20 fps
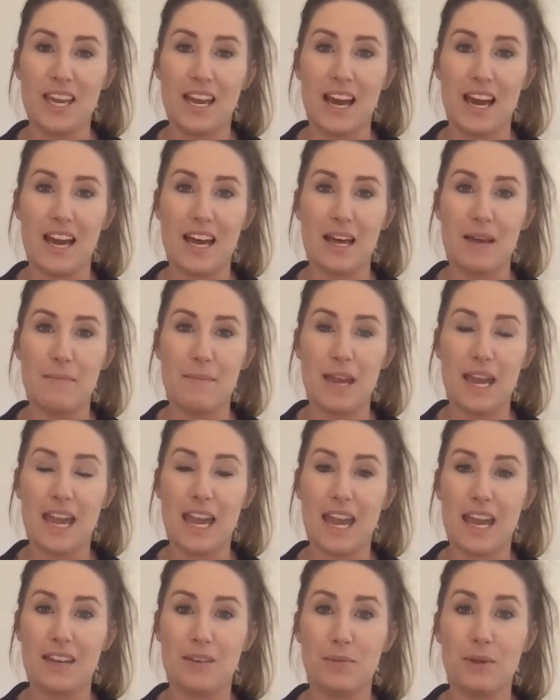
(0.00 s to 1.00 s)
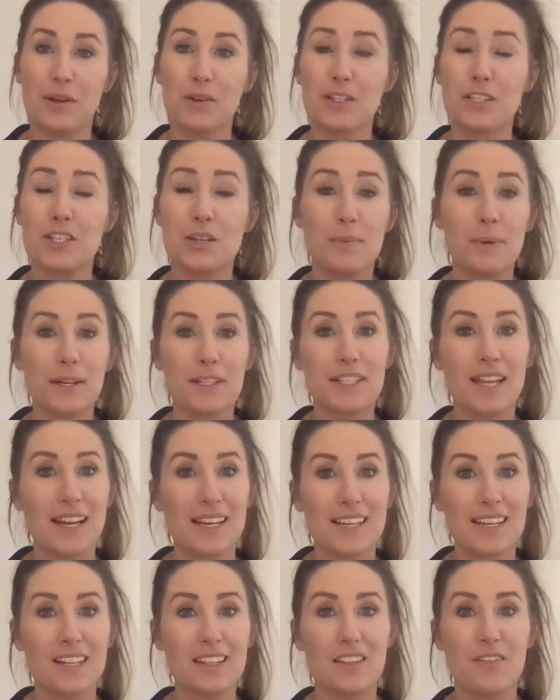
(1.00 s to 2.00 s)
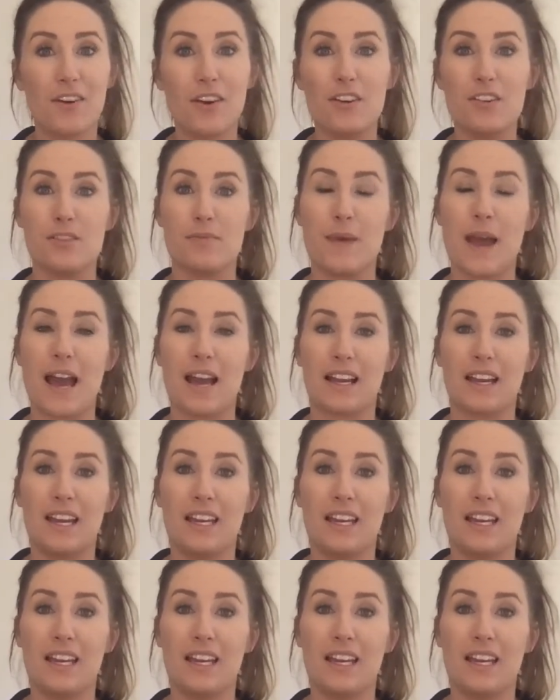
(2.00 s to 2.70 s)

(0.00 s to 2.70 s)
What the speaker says: And we were super excited to get the photos back.